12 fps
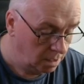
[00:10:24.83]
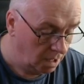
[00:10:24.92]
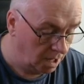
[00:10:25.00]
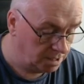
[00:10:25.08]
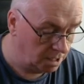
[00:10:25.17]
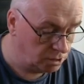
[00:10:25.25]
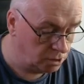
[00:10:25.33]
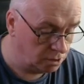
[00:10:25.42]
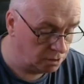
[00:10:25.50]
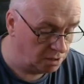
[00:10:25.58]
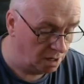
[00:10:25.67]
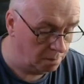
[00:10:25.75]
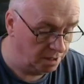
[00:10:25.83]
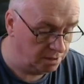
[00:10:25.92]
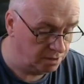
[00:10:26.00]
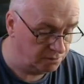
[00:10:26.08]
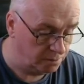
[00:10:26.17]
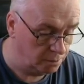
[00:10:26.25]
I guess you could calibrate
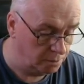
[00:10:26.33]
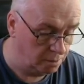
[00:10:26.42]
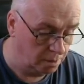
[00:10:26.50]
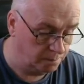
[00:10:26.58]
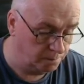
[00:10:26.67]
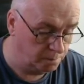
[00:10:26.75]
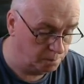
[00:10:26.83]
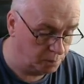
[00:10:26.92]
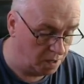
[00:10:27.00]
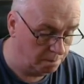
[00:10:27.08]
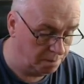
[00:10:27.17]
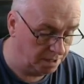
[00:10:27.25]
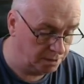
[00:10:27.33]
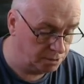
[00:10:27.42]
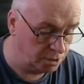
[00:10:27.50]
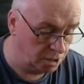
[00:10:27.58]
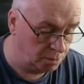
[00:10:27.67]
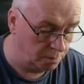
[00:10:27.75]
this for other
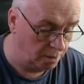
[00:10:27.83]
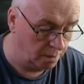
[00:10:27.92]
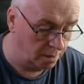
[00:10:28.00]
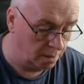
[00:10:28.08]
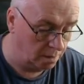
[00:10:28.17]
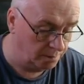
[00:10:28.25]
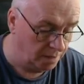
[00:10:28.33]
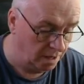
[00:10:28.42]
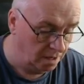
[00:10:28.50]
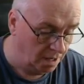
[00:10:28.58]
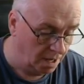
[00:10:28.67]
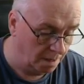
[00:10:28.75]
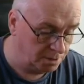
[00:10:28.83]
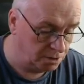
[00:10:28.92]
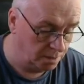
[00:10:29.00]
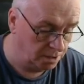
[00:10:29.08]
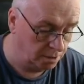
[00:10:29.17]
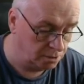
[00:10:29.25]
impedances, but
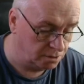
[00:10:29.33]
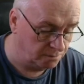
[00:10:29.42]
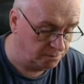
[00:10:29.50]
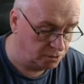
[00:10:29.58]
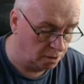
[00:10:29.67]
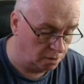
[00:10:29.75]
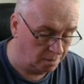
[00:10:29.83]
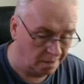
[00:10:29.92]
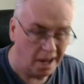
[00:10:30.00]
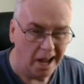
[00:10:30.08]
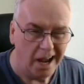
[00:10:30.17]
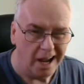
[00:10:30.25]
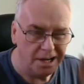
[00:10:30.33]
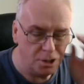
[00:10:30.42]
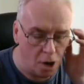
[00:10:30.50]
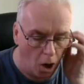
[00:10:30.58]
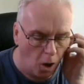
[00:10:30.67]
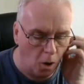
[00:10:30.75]
amateur radio stuff is
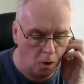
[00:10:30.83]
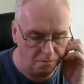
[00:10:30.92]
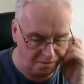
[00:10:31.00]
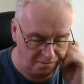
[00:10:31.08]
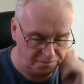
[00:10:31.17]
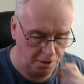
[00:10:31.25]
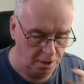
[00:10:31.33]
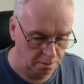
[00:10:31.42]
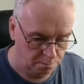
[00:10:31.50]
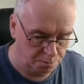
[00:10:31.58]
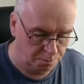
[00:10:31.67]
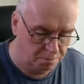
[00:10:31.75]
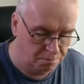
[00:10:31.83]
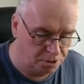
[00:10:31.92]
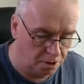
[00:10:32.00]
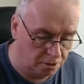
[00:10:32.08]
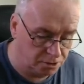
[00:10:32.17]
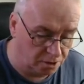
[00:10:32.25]
not all 50 ohms, but the
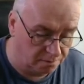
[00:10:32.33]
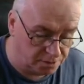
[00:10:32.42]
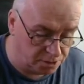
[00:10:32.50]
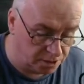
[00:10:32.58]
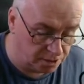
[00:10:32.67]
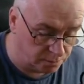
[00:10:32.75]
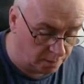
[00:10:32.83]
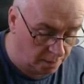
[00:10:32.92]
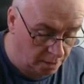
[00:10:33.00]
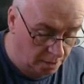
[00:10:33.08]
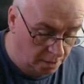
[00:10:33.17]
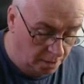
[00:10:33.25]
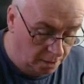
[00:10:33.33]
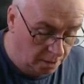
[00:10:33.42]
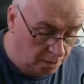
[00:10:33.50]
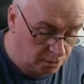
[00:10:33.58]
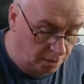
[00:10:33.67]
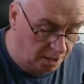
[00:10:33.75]
majority of it is. So